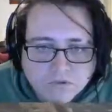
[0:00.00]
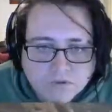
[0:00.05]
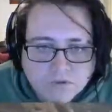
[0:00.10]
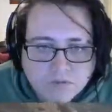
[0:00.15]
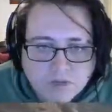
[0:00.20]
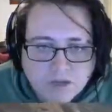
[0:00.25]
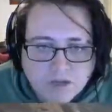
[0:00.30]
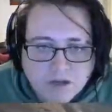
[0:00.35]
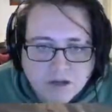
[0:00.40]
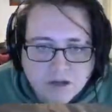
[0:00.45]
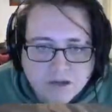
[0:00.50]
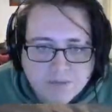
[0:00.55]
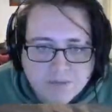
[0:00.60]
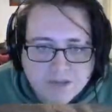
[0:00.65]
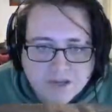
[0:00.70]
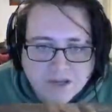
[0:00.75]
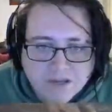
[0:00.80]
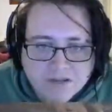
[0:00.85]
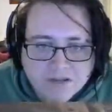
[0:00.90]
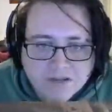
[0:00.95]
Well, I can't get my
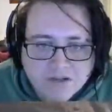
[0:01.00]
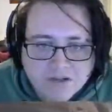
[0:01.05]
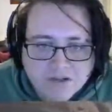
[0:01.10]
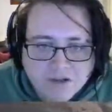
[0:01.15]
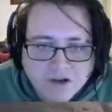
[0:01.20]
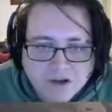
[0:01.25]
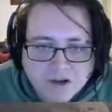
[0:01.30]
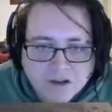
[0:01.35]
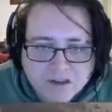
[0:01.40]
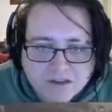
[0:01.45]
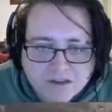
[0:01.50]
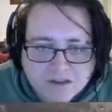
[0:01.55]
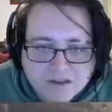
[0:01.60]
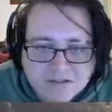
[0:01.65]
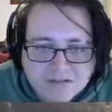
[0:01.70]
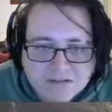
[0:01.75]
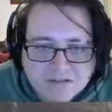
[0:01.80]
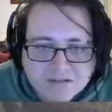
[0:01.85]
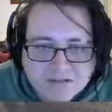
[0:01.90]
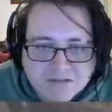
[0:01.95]
guns on target.
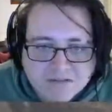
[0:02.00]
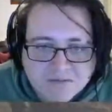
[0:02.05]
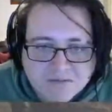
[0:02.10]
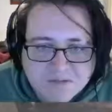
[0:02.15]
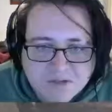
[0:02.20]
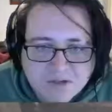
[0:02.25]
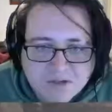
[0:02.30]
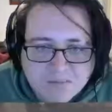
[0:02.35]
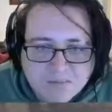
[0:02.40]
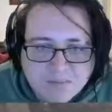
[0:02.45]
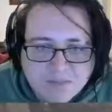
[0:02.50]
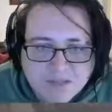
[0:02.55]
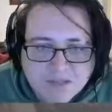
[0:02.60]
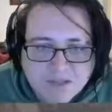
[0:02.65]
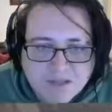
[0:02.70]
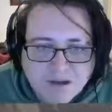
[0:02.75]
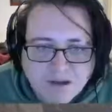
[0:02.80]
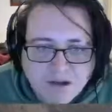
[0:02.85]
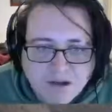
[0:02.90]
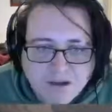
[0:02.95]
They're too
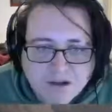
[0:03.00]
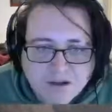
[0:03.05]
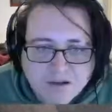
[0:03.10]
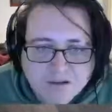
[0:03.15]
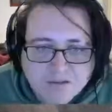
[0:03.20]
bloody high.